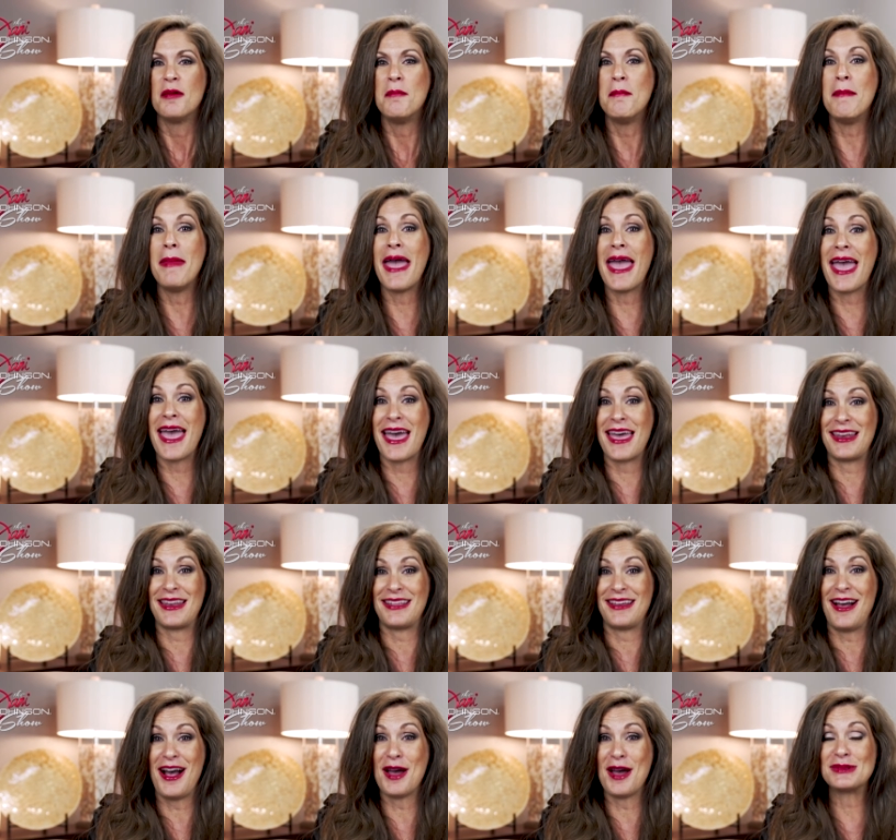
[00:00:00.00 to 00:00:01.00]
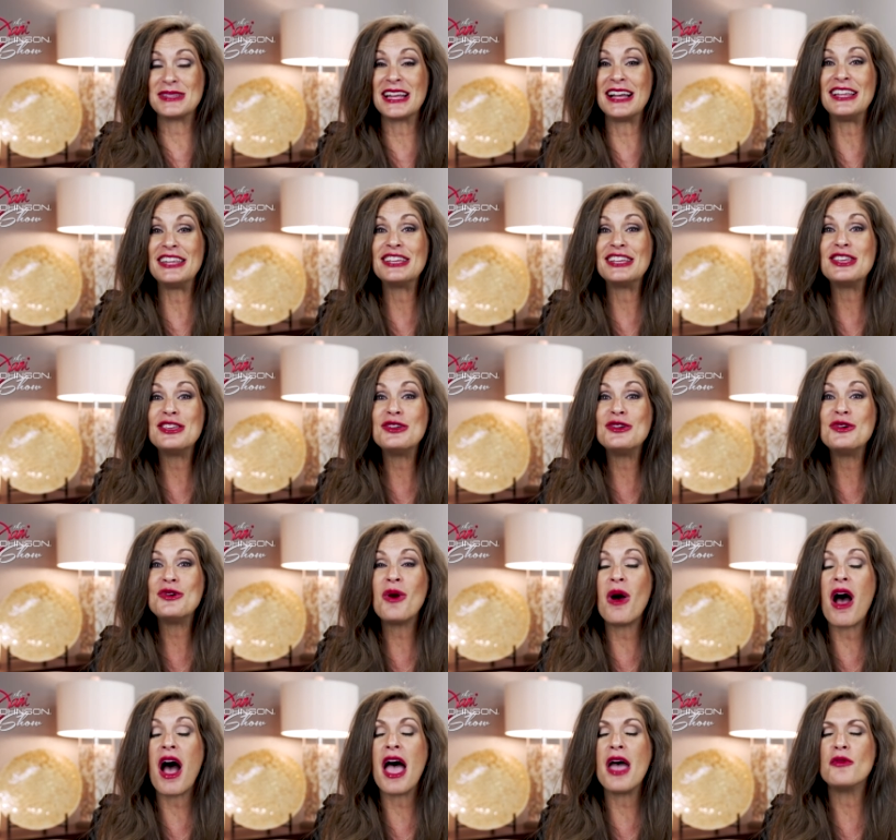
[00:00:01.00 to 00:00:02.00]
man, I'm telling
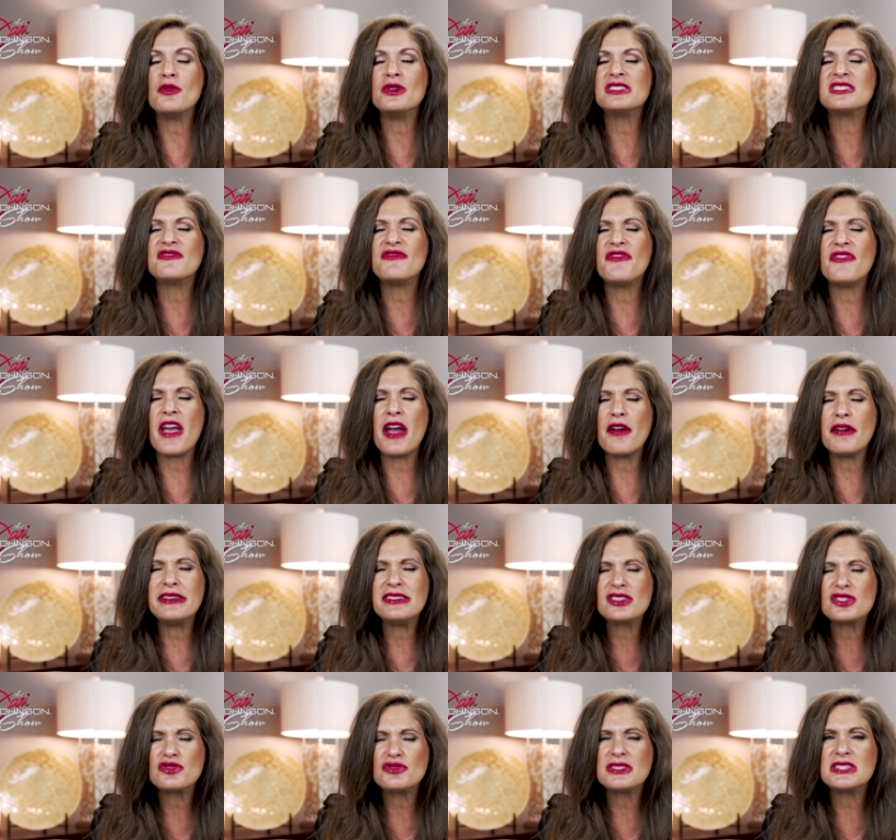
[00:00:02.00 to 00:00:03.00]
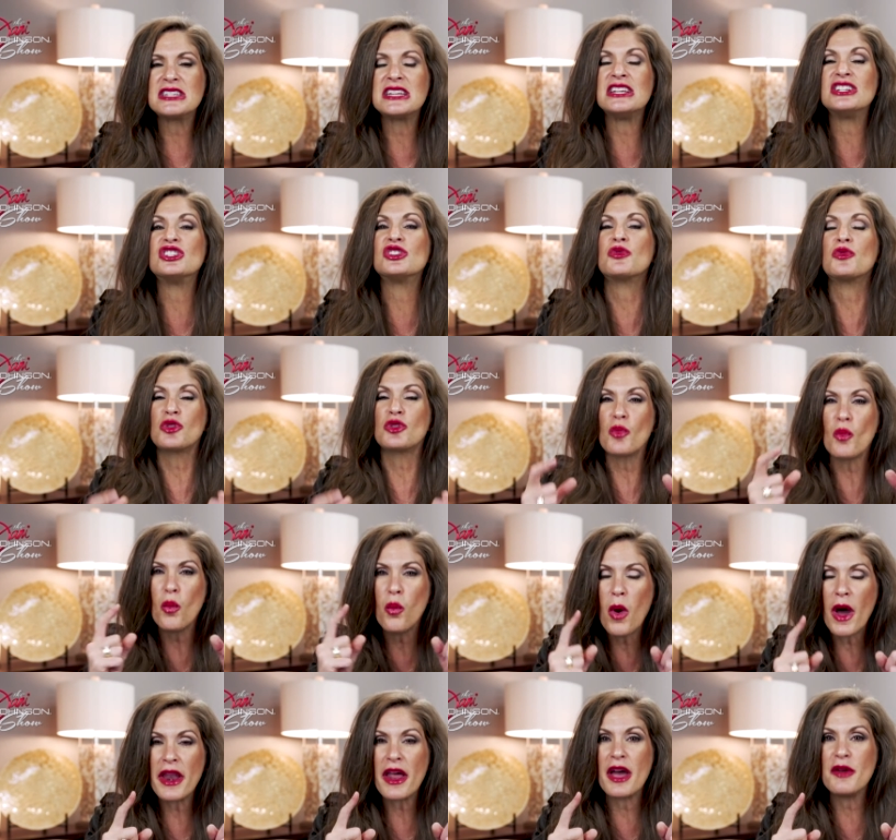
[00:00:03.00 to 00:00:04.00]
you, I was very strategic with
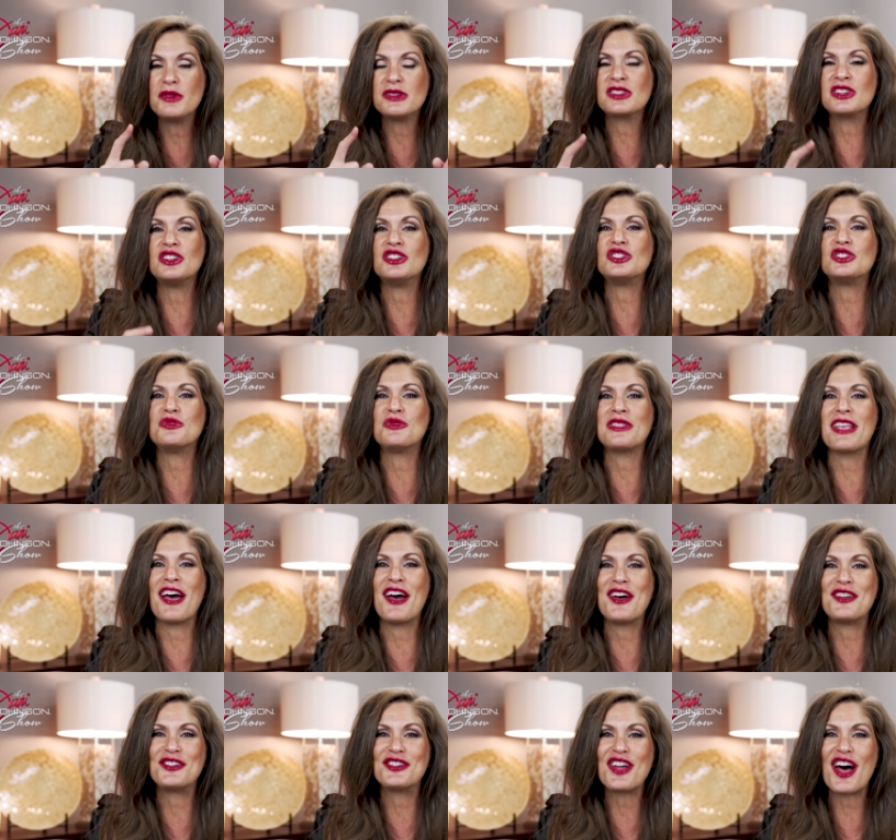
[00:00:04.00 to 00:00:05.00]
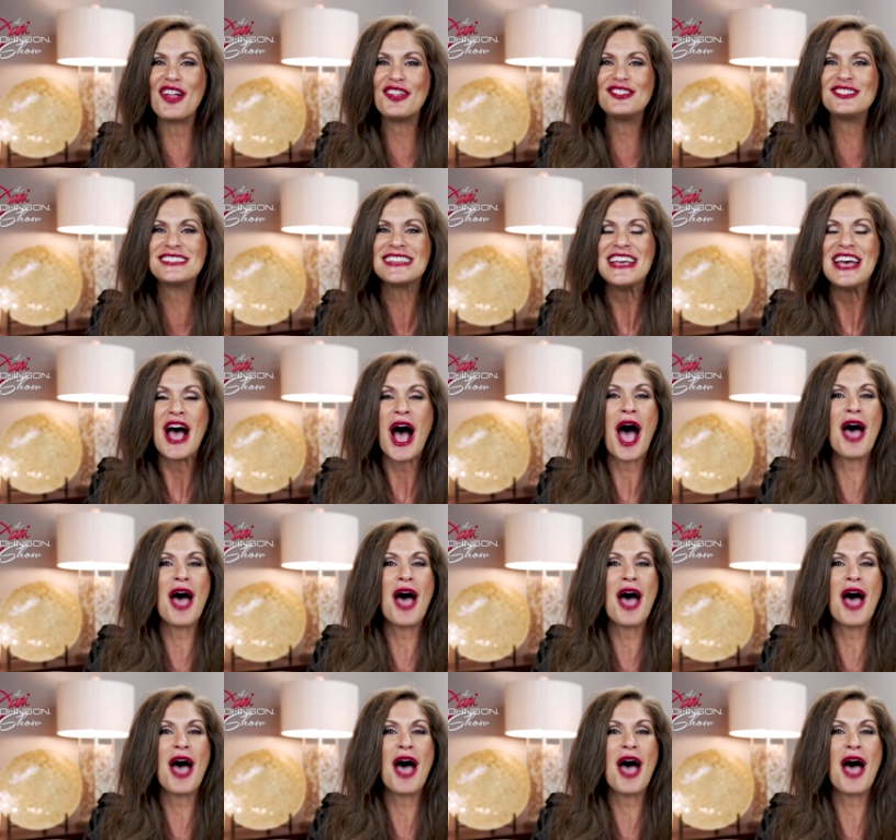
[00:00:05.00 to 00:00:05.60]
what I was going to do with that $100.